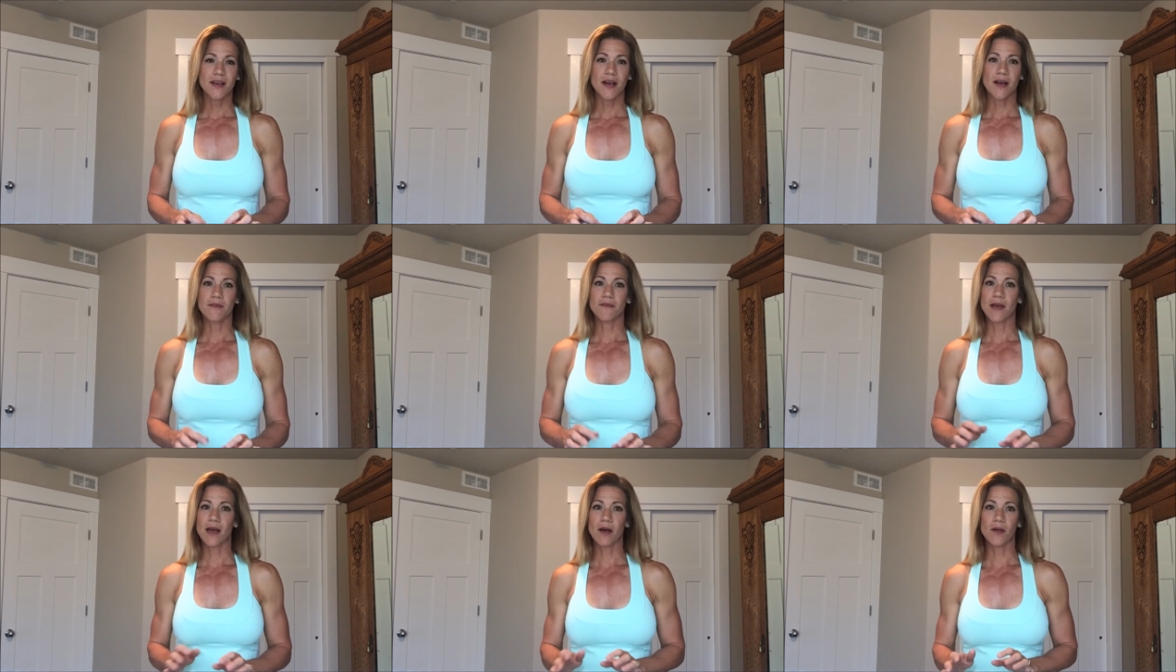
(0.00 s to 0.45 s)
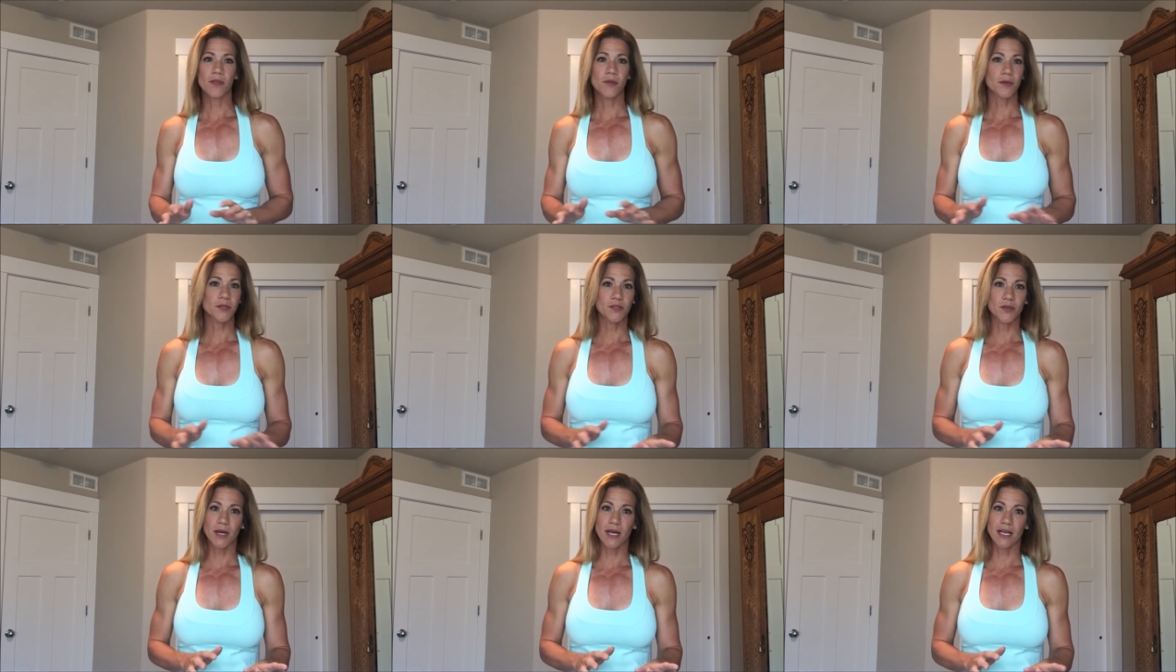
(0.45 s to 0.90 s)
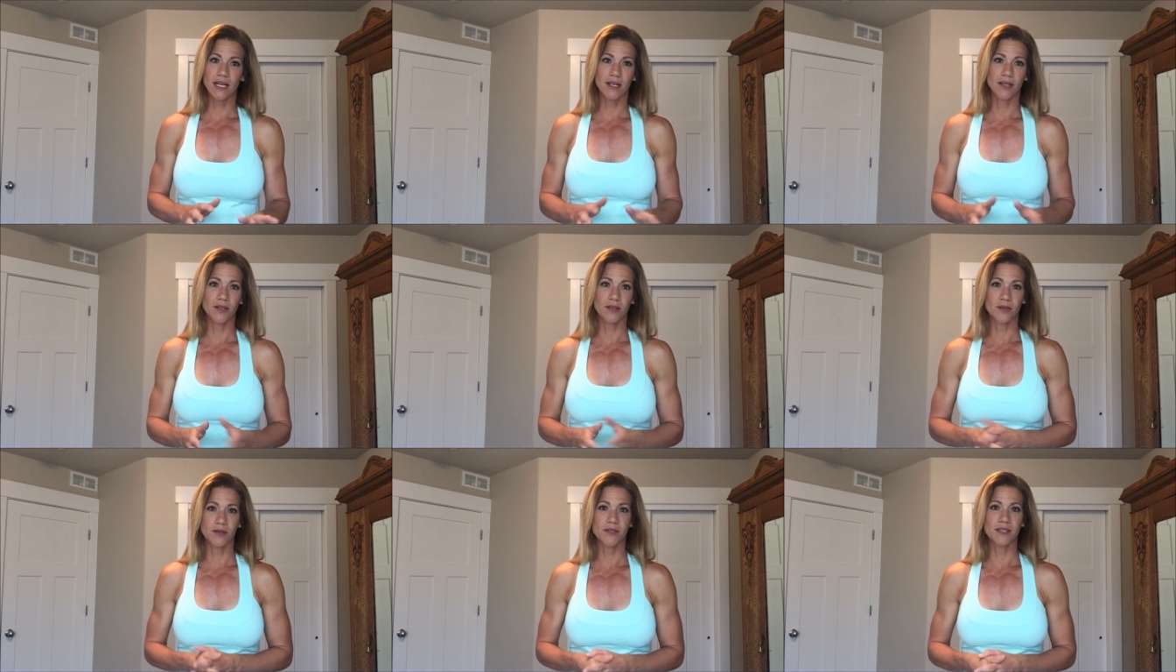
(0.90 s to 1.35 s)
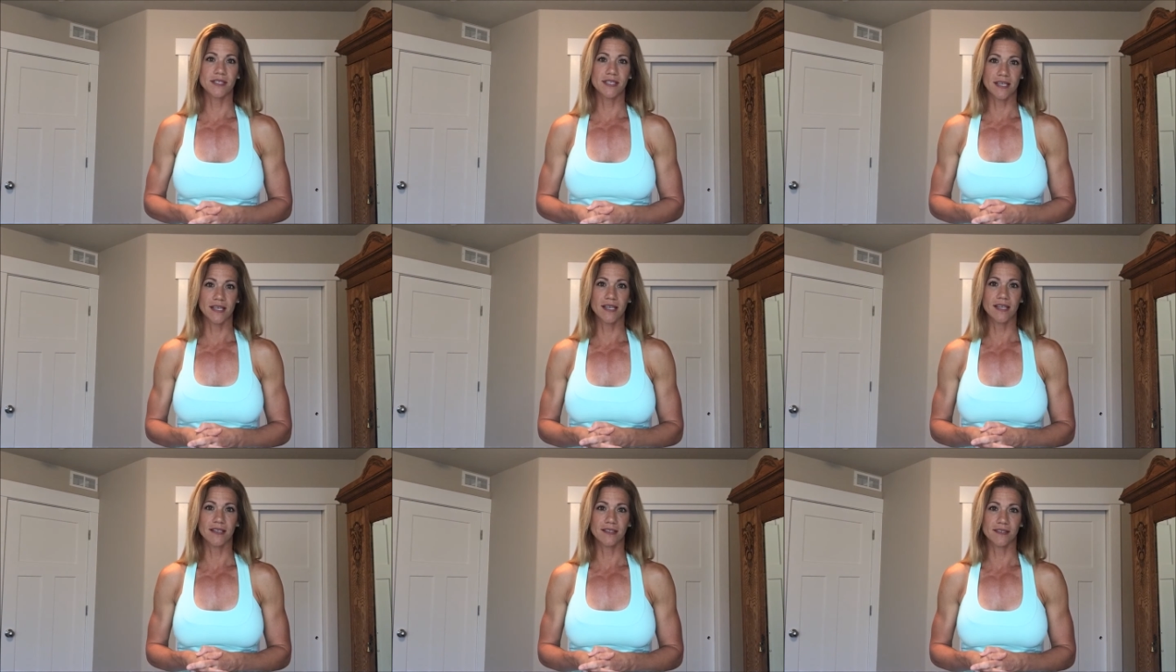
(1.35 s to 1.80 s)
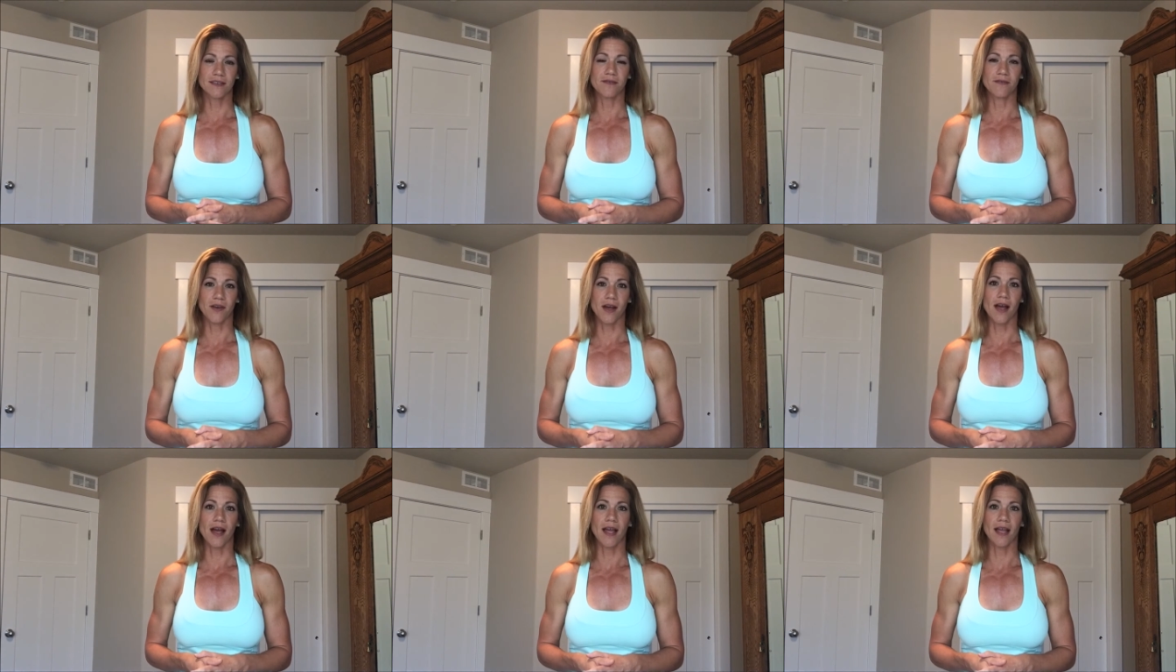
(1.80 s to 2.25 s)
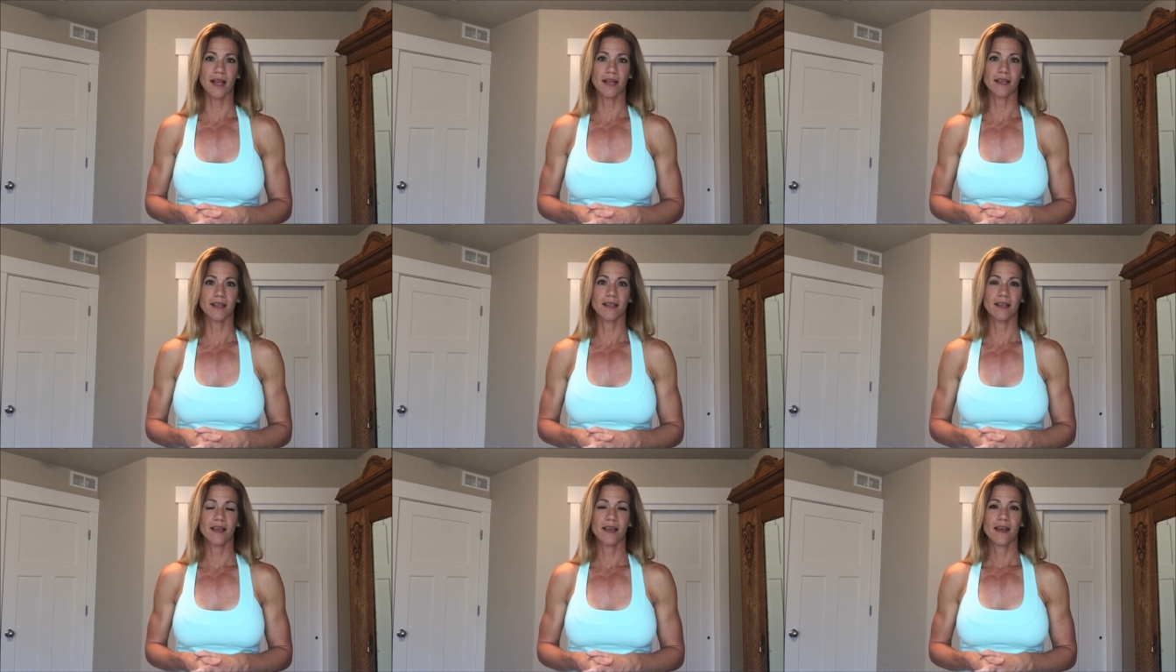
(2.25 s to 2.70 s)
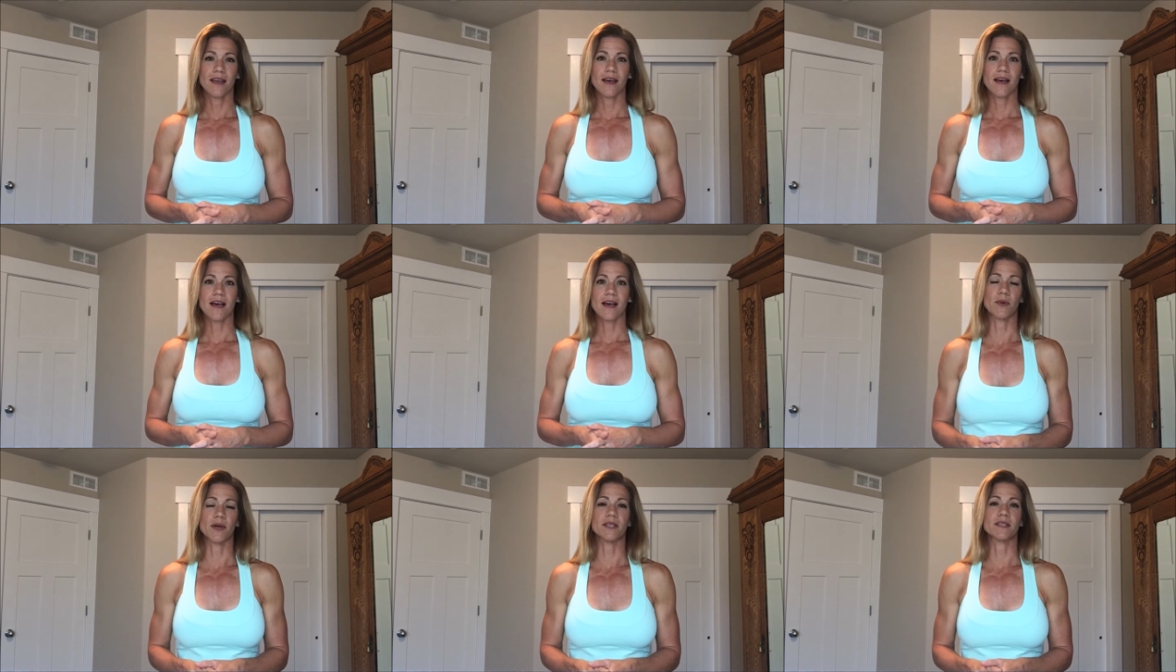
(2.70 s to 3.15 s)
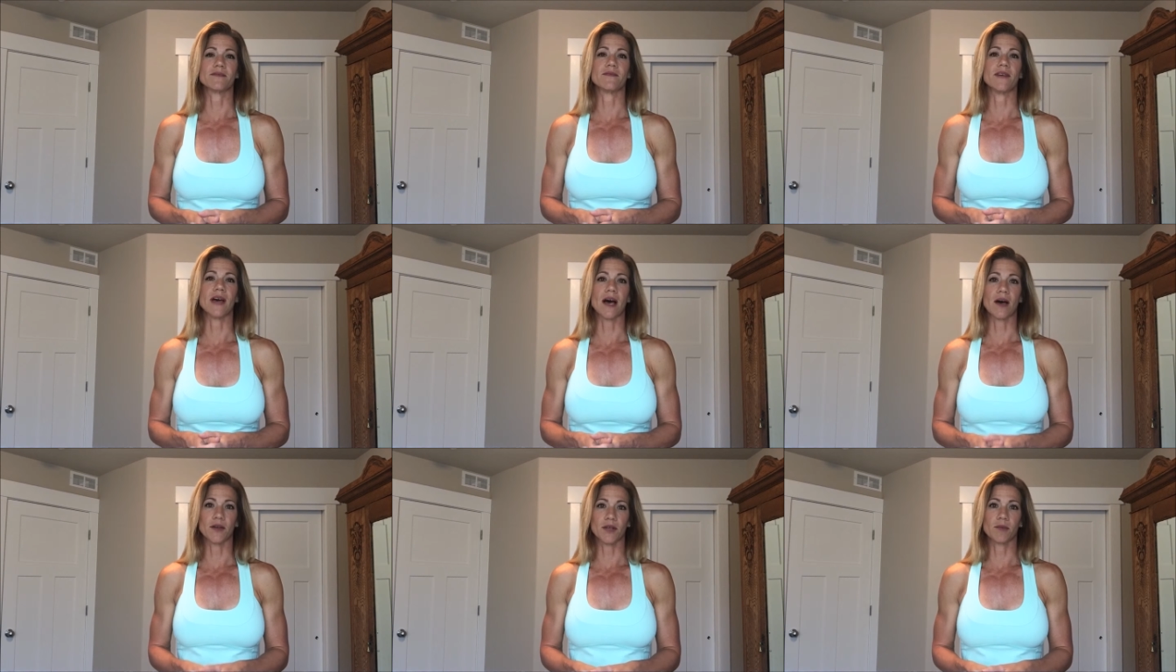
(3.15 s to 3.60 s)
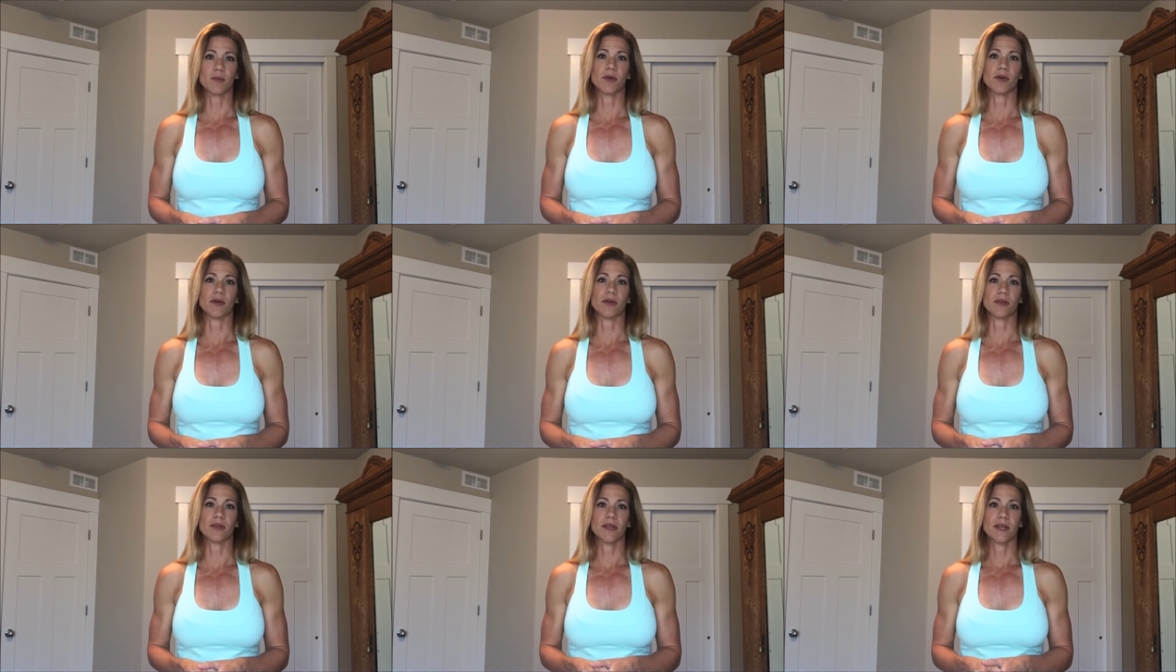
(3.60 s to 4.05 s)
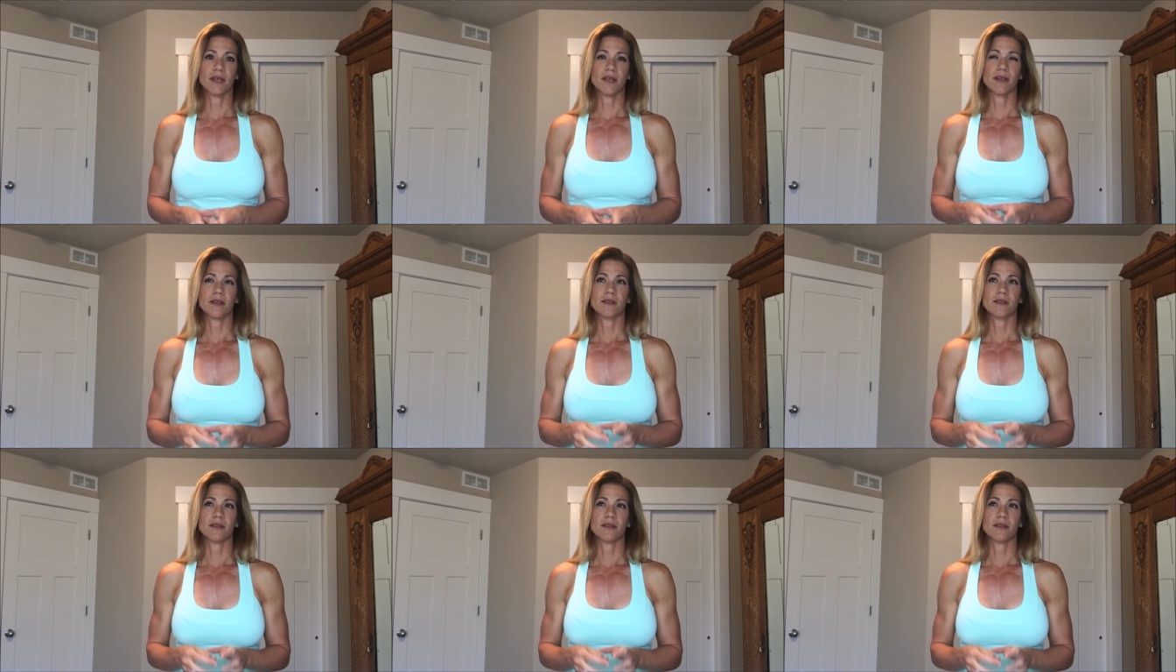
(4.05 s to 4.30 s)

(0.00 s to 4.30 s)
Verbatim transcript: of health or training you're seeking to find um, was valuable,